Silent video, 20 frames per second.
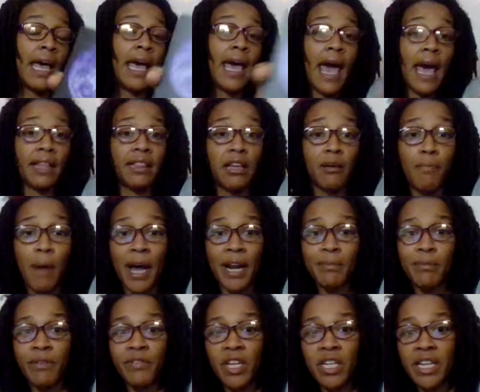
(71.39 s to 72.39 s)
At the
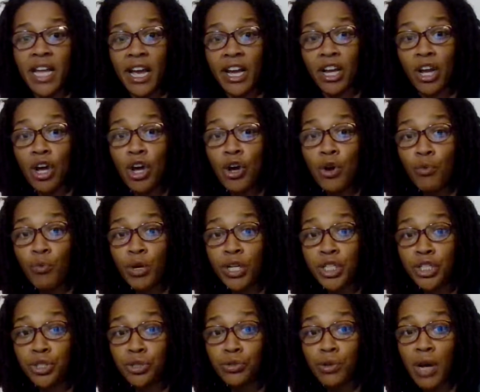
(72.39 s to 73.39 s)
bottom of the deck, we
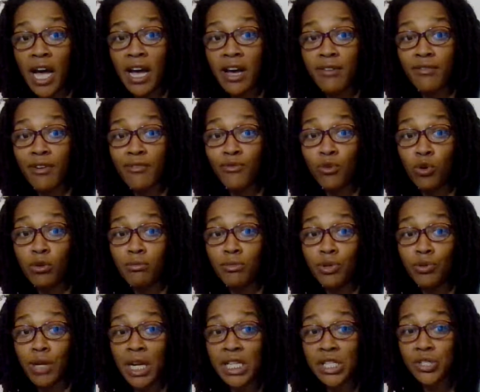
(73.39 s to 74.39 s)
do have full
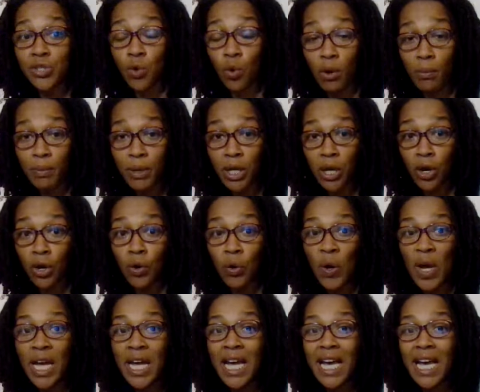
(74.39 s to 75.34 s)
moon in Scorpio.